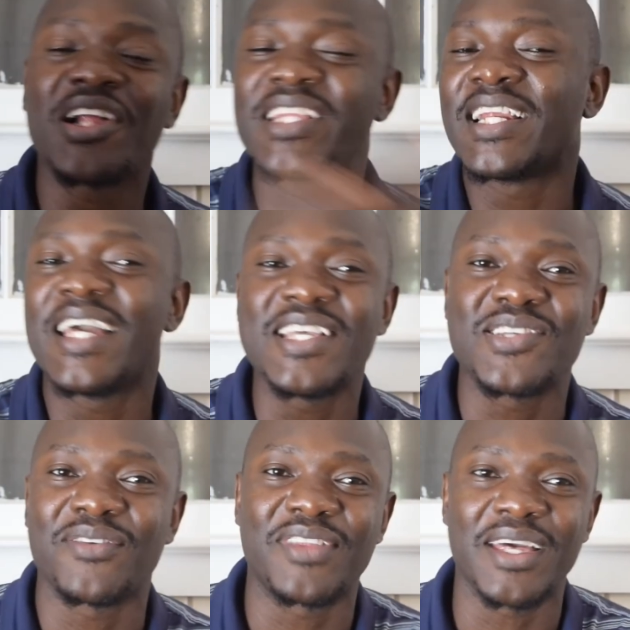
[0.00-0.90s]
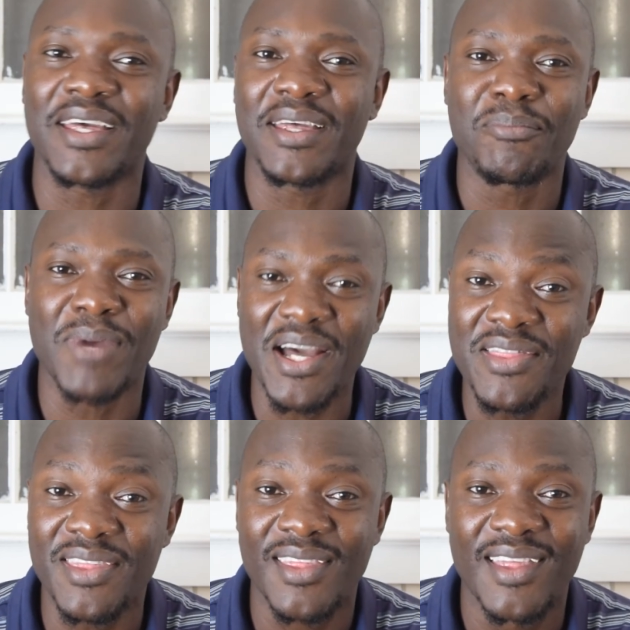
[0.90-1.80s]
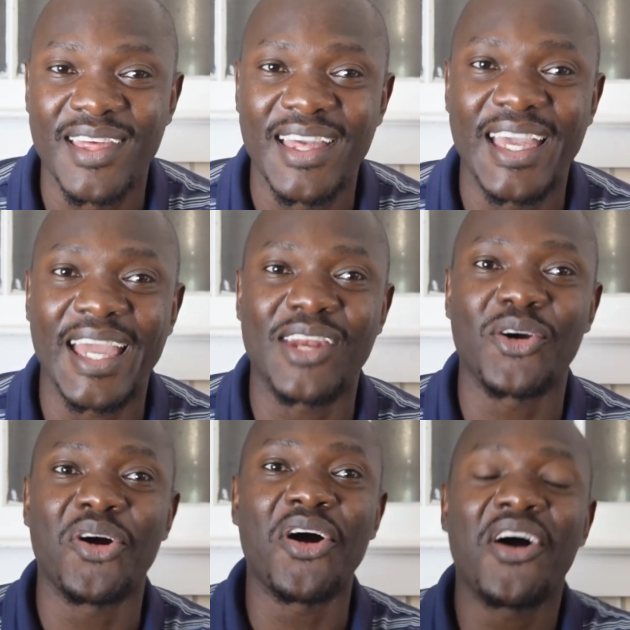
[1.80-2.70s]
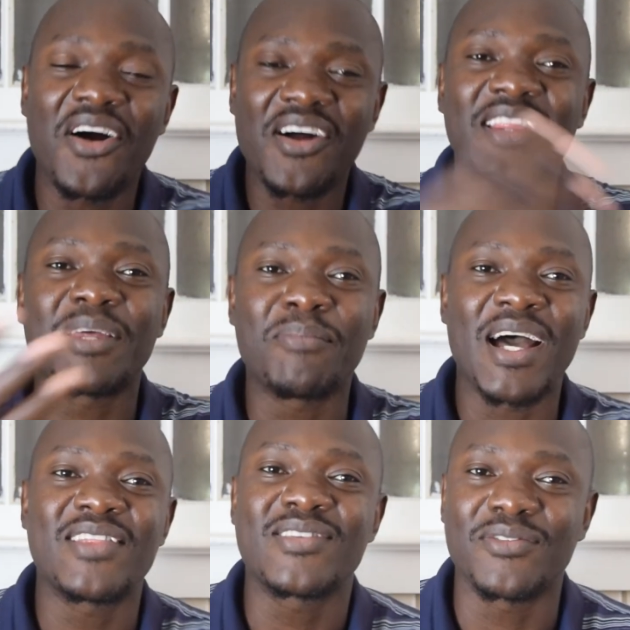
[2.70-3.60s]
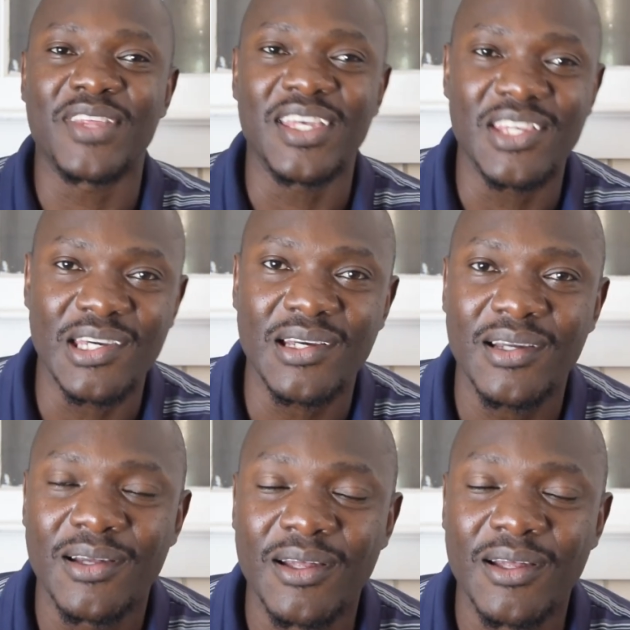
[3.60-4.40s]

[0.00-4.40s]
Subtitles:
the days of the month and all the months of the year.